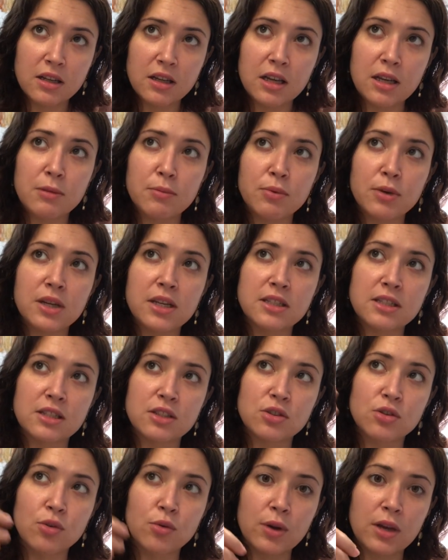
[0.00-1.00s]
It brings us
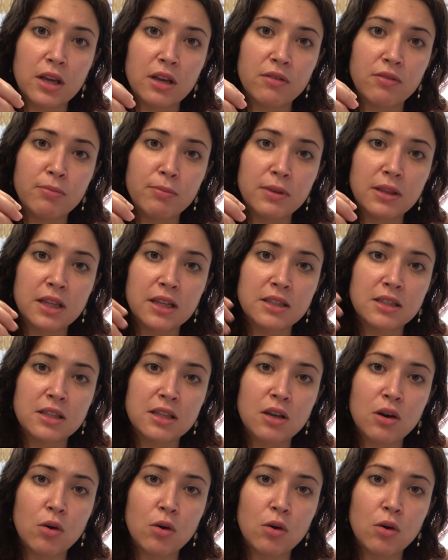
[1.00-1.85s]
grief, but that's the